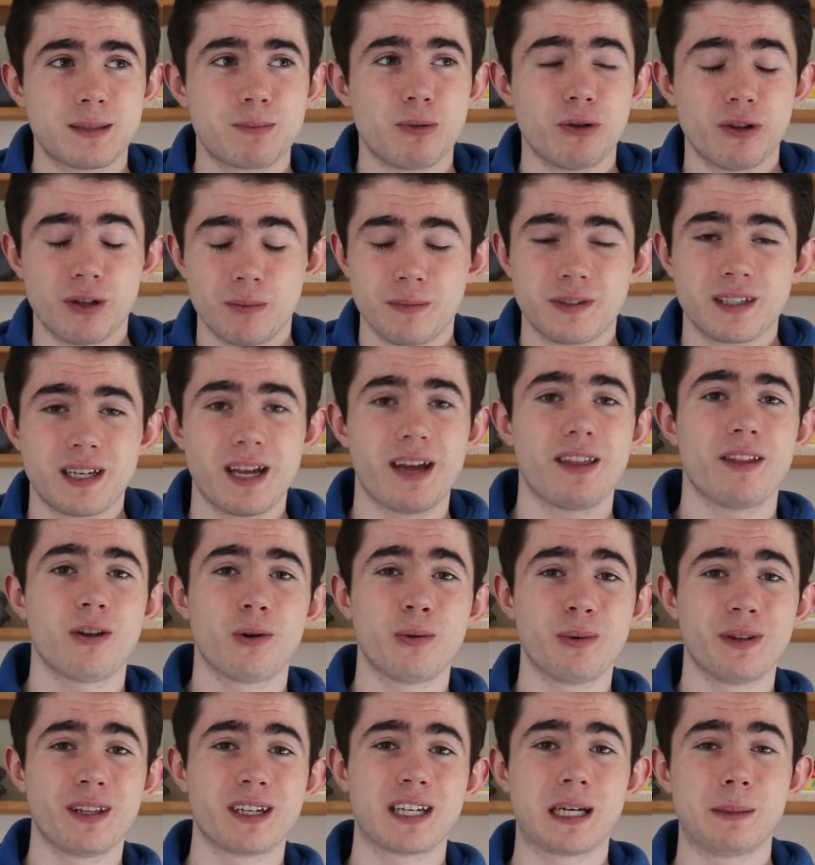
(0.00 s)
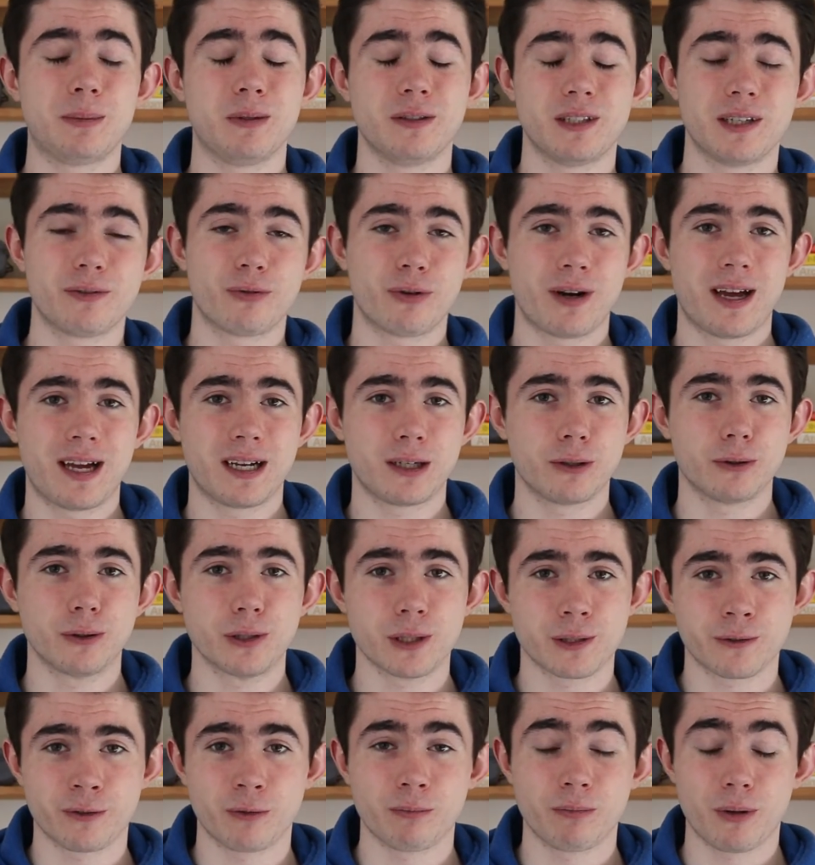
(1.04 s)
put them together with a couple of different
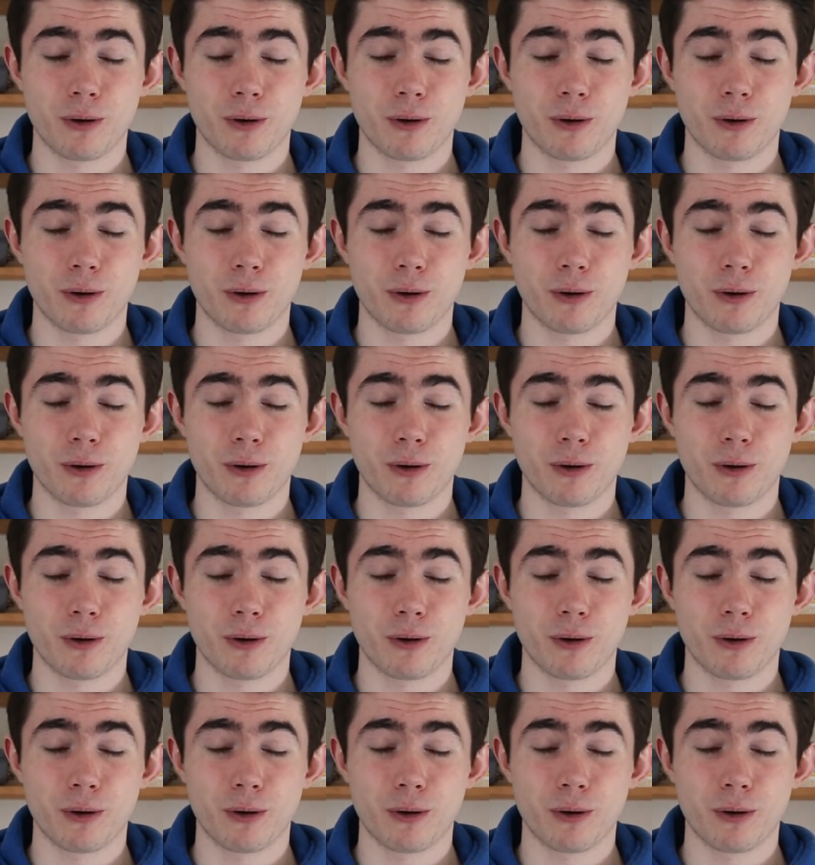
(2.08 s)
angles from